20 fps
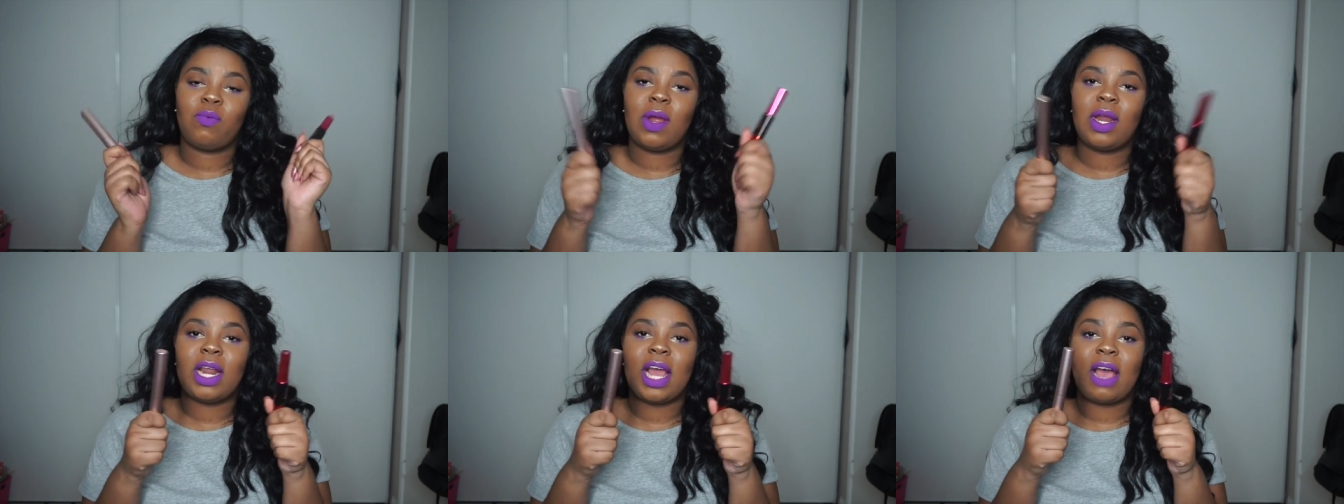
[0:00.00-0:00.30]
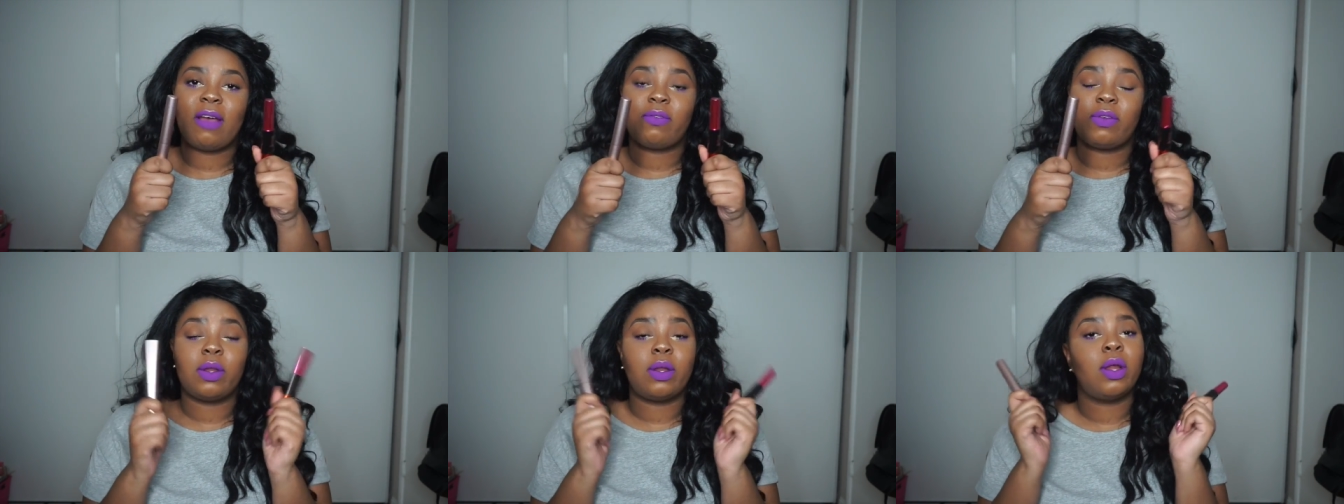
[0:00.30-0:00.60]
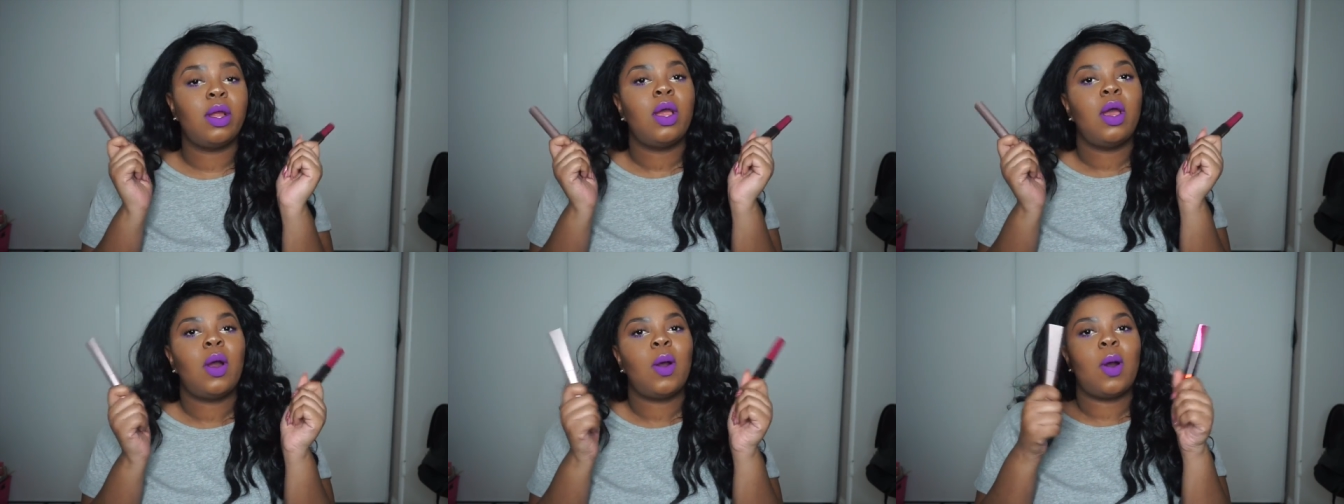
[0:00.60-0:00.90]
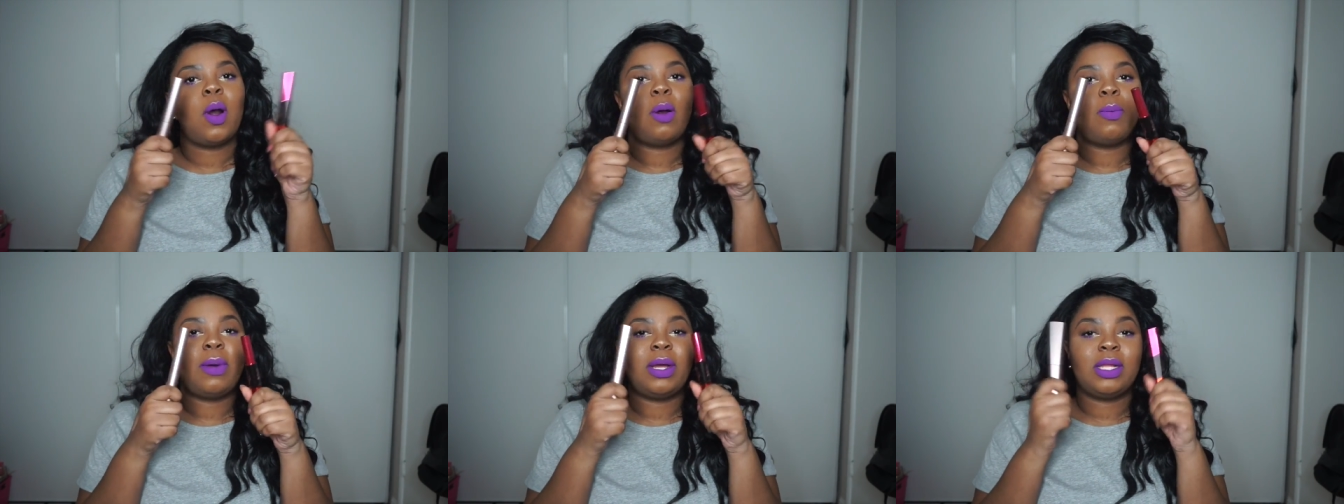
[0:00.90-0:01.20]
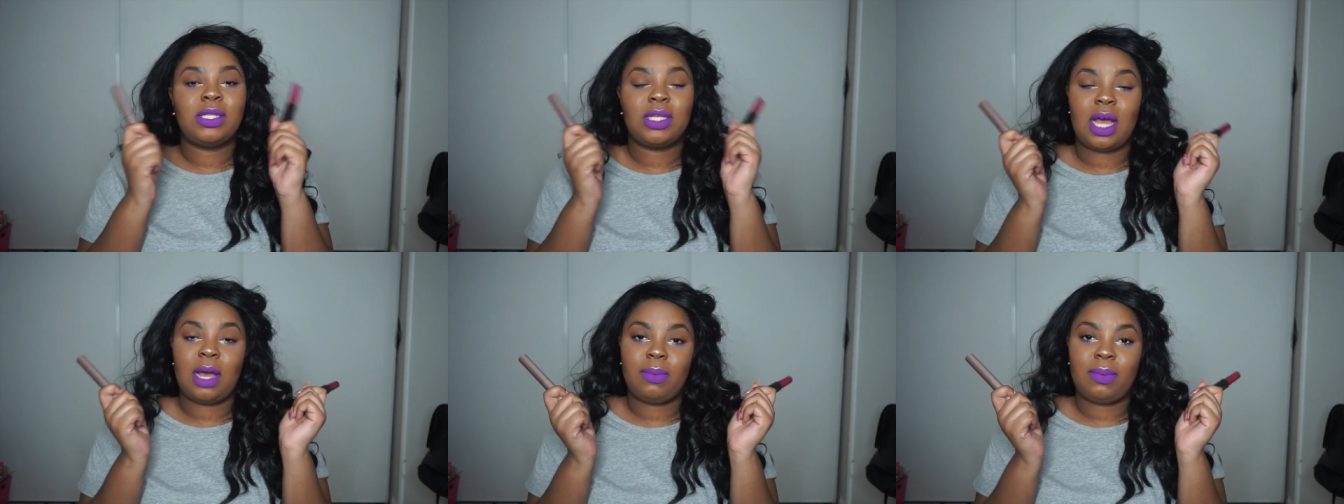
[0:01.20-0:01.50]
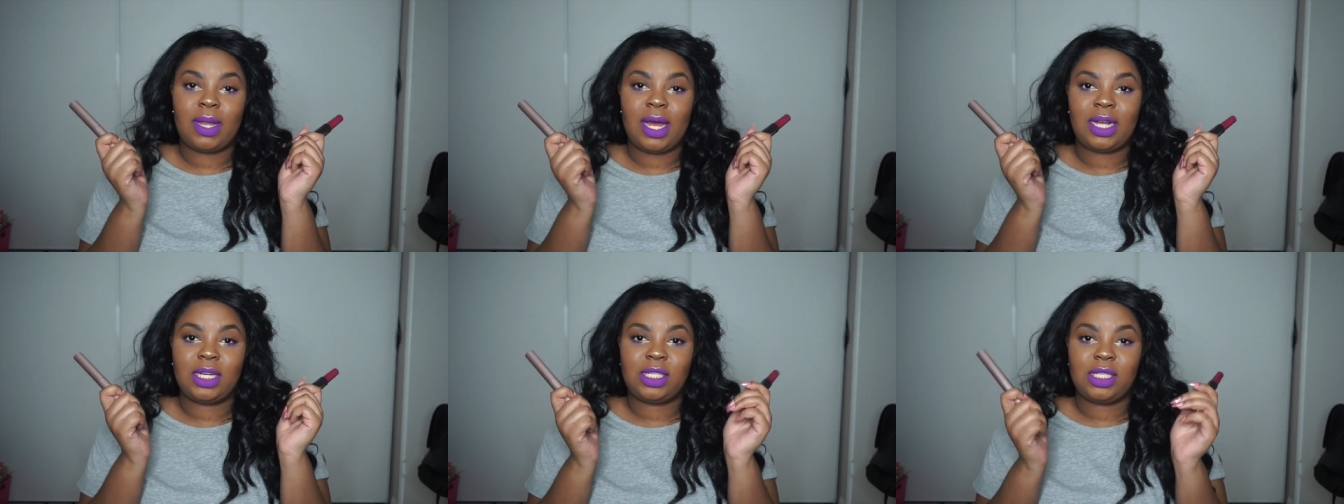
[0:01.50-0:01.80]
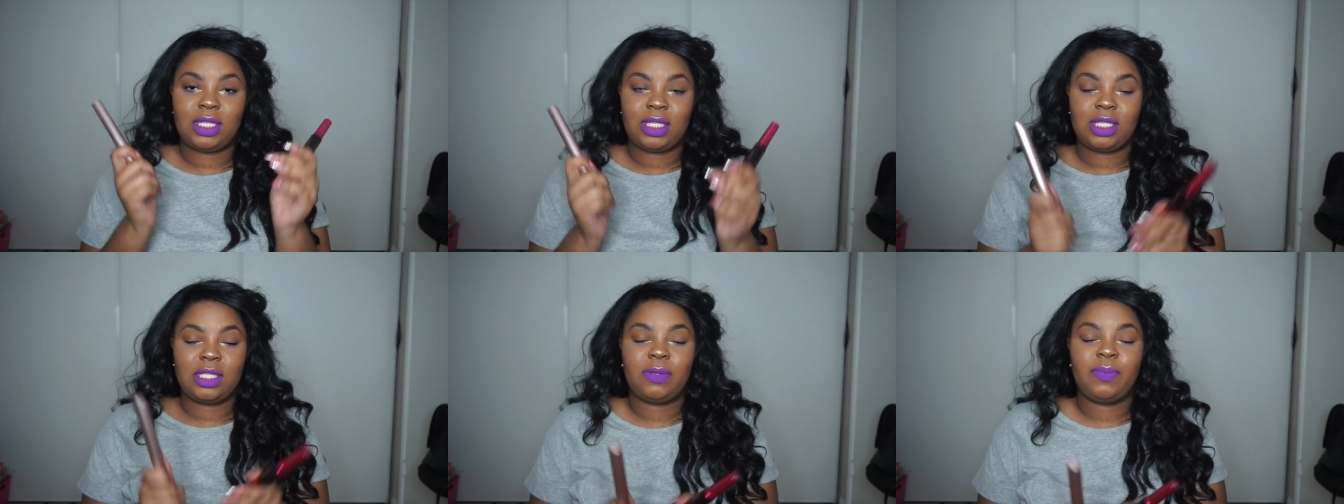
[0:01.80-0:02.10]
right after on my top
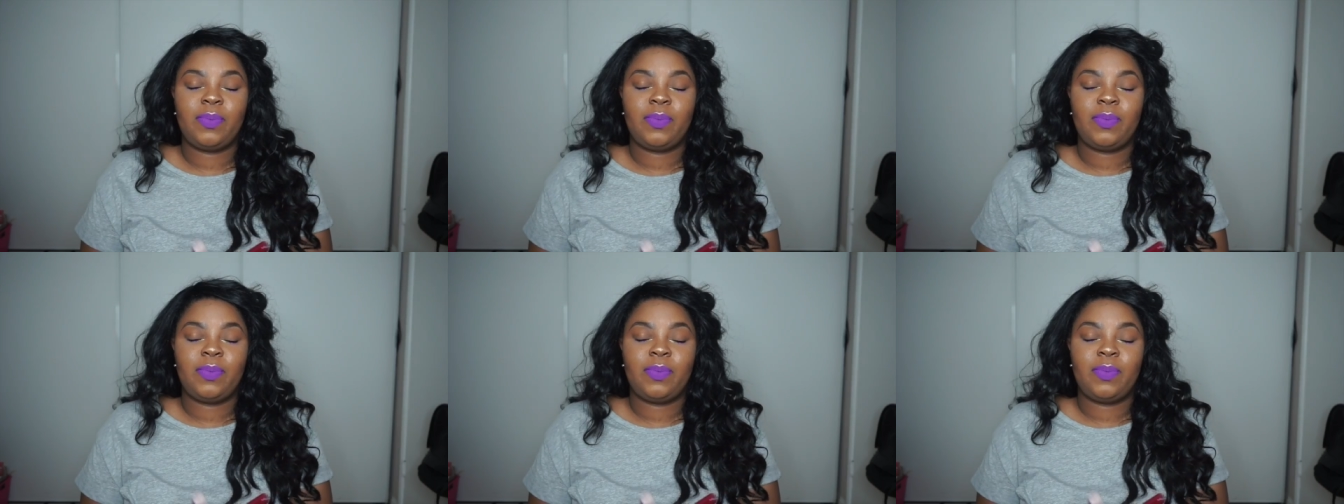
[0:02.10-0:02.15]
lashes